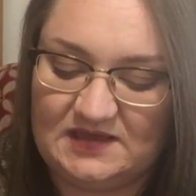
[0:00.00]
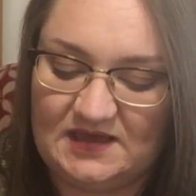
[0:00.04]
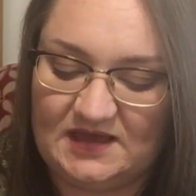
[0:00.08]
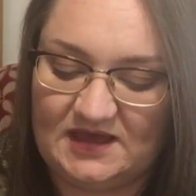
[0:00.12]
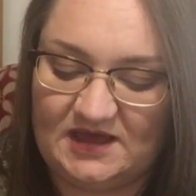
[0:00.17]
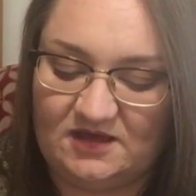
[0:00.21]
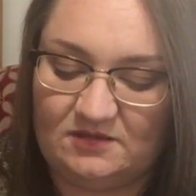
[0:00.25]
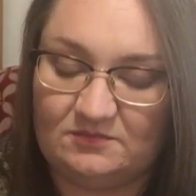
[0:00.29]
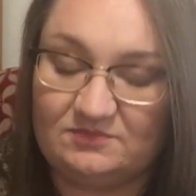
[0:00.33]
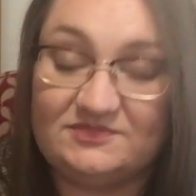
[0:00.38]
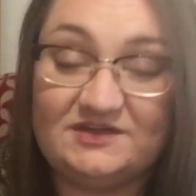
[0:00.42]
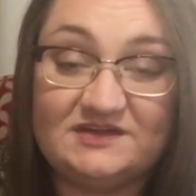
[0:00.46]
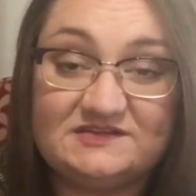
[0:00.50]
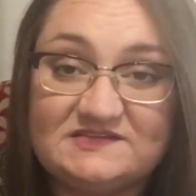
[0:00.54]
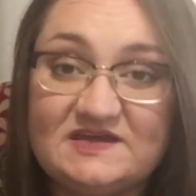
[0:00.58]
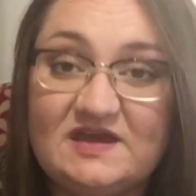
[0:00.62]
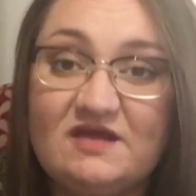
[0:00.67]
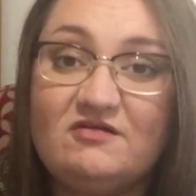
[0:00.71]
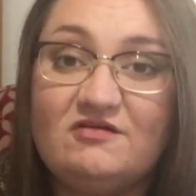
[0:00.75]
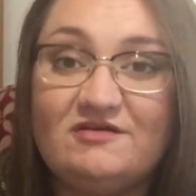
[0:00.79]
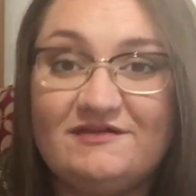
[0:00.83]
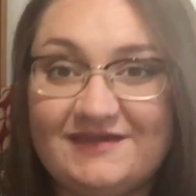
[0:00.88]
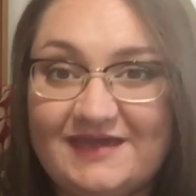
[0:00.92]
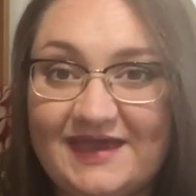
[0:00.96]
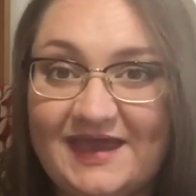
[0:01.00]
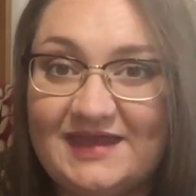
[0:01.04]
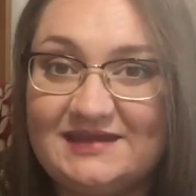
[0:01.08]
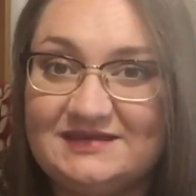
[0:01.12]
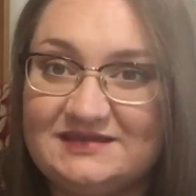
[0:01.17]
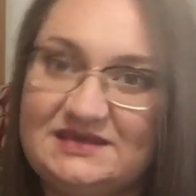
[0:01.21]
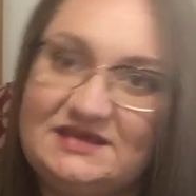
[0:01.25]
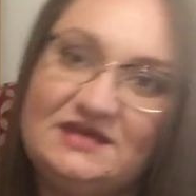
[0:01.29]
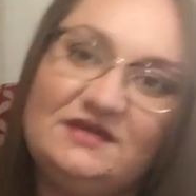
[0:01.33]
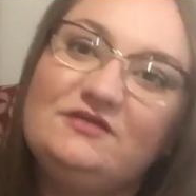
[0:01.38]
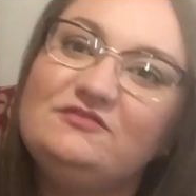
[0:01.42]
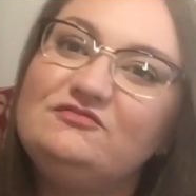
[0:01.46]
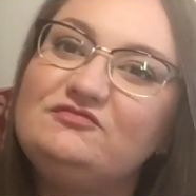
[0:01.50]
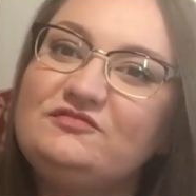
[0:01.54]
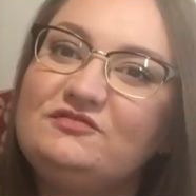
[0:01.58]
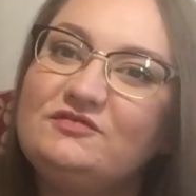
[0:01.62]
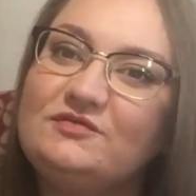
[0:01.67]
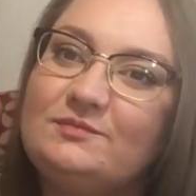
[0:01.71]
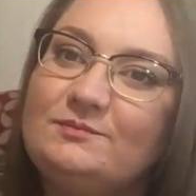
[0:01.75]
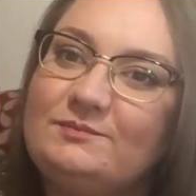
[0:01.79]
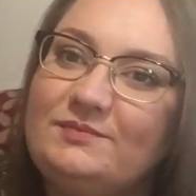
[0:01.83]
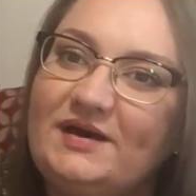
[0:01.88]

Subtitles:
that tarot can give,